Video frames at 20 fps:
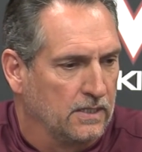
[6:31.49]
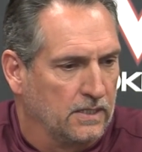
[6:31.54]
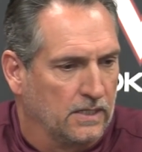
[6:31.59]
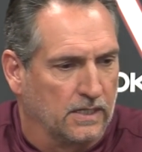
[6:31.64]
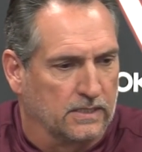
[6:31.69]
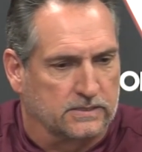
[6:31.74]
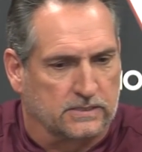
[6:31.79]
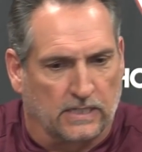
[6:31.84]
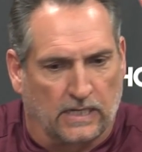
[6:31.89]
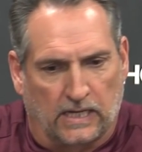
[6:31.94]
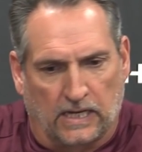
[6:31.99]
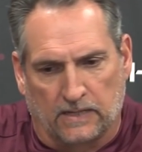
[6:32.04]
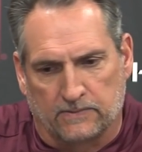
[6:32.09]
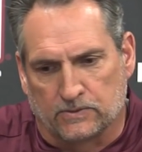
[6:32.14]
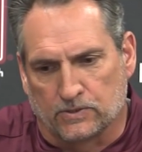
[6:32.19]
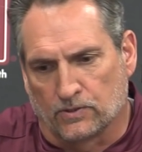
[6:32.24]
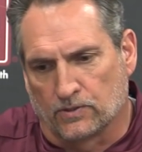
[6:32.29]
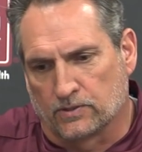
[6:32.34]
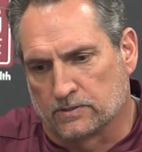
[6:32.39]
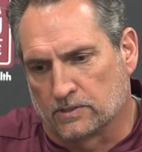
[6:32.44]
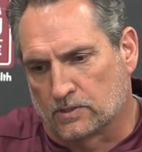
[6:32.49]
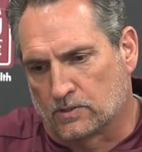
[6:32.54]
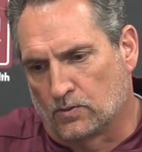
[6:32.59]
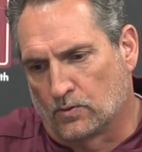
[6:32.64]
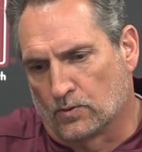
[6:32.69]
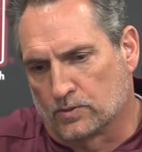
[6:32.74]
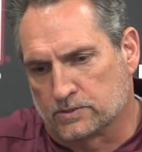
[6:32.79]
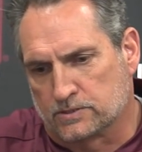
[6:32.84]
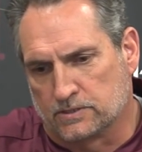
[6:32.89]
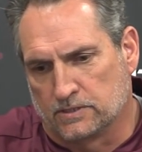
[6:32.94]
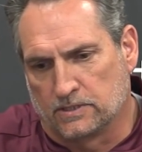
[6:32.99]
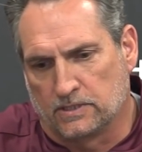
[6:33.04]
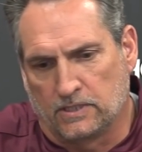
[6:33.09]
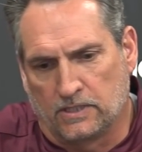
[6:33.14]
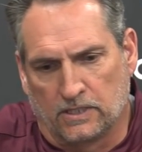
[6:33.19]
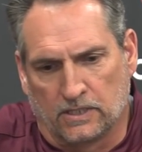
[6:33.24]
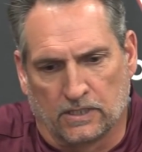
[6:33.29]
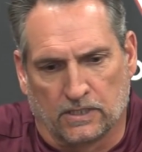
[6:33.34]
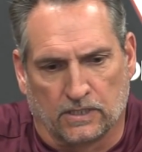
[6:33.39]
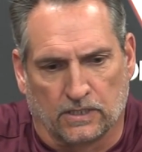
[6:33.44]
a time during the course of the
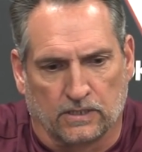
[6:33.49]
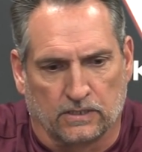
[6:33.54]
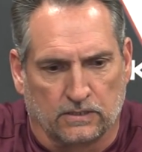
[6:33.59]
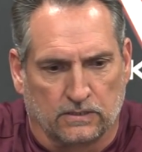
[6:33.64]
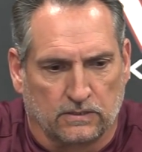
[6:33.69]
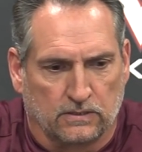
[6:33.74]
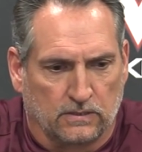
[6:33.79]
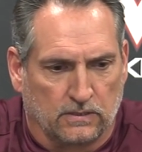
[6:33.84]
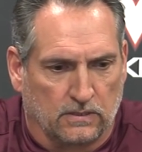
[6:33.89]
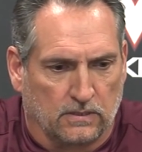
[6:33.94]
year